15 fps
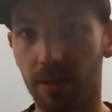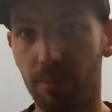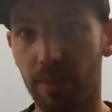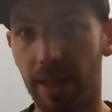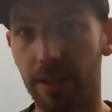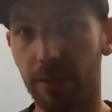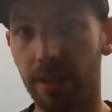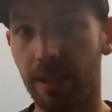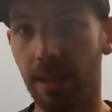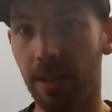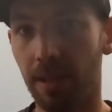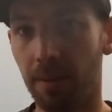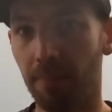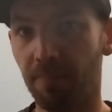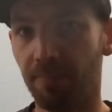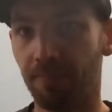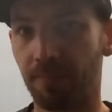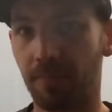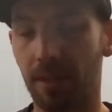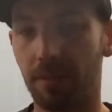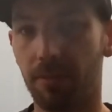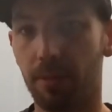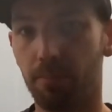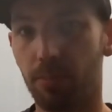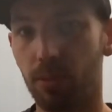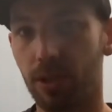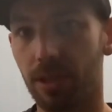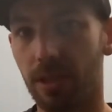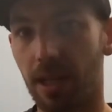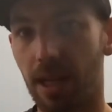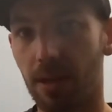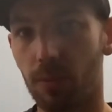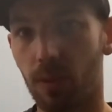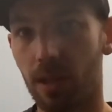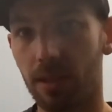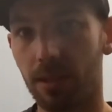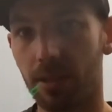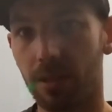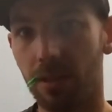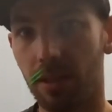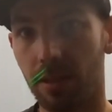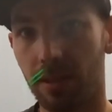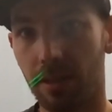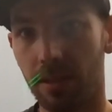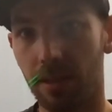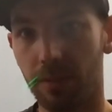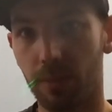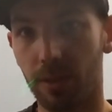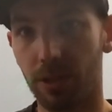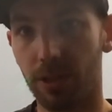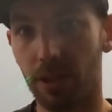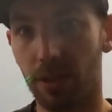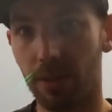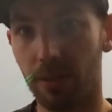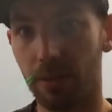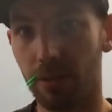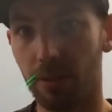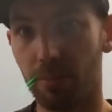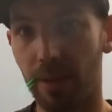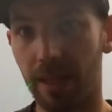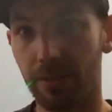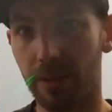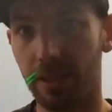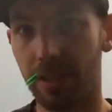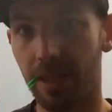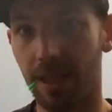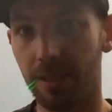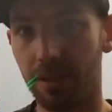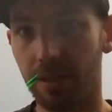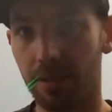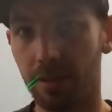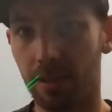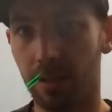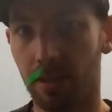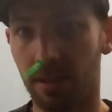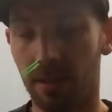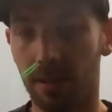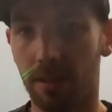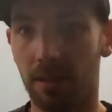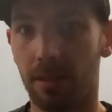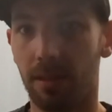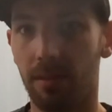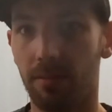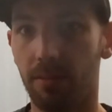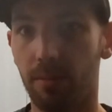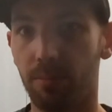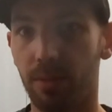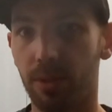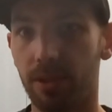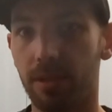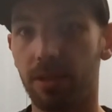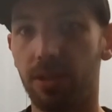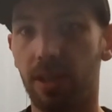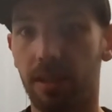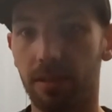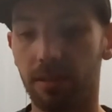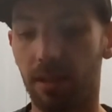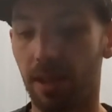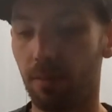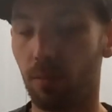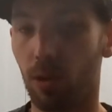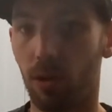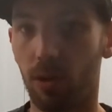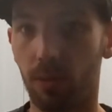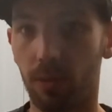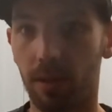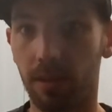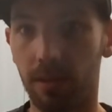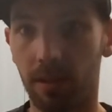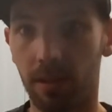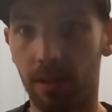on the battery. If you push it like once, it will show you your battery status. If you push it a second time, long one,